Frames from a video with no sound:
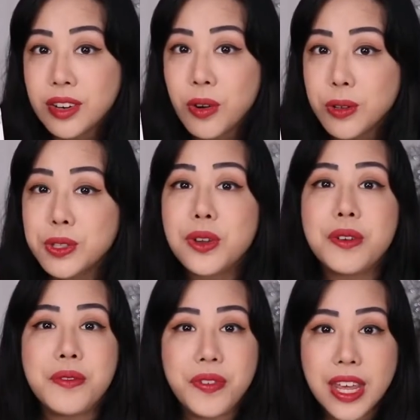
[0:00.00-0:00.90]
are
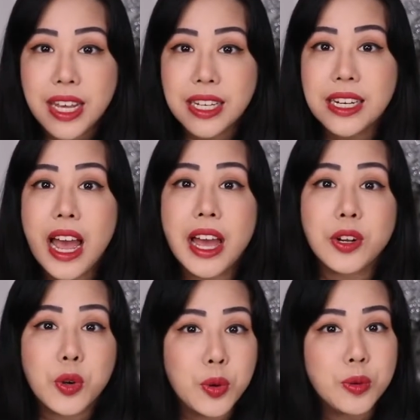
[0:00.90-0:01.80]
also vegan and
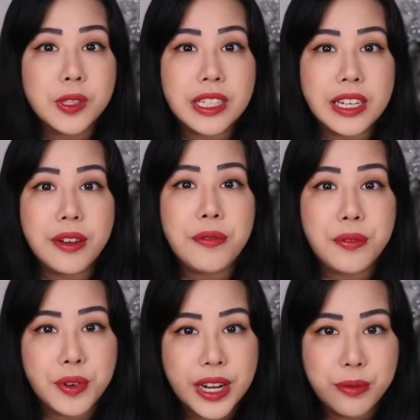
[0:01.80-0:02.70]
cruelty
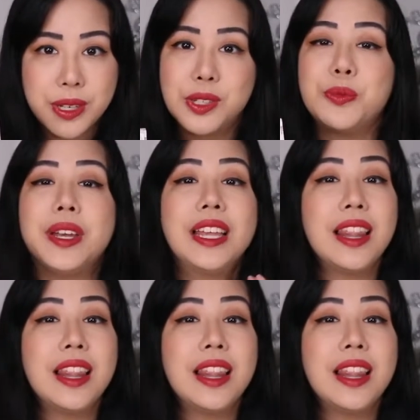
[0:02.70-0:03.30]
free, which we